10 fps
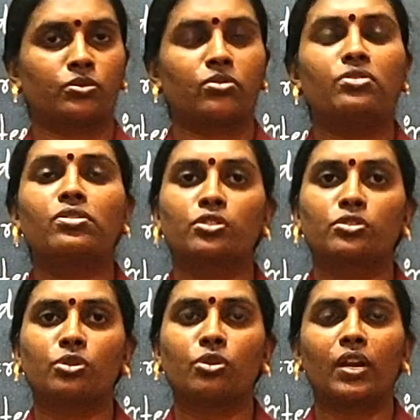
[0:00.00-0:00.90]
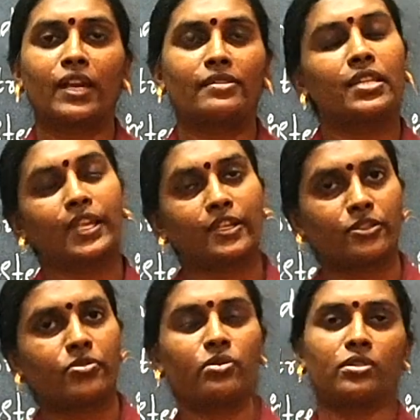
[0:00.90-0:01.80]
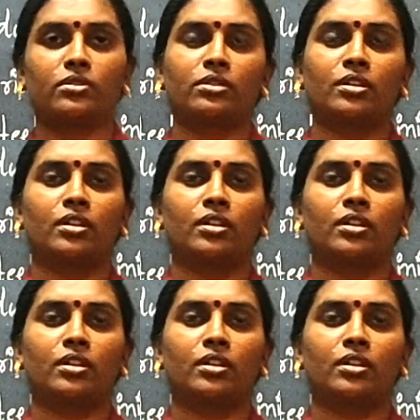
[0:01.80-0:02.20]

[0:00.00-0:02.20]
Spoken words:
So this is called as a industries.